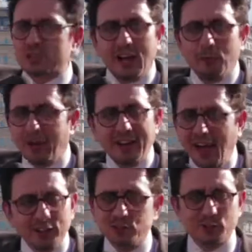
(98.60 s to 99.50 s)

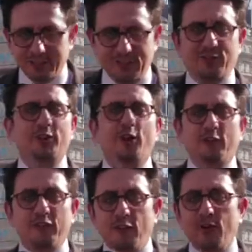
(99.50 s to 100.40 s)
100 if you're
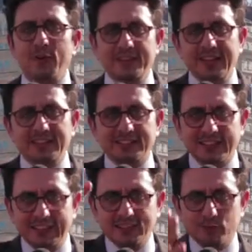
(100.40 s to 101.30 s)
not following
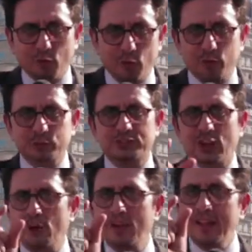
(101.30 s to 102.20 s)
these rules.
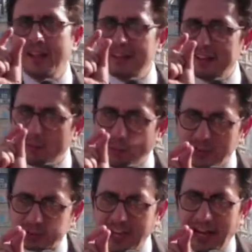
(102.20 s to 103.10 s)
So
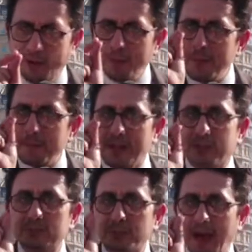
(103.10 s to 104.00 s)
watch out
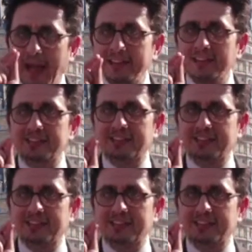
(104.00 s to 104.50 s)
because Panda's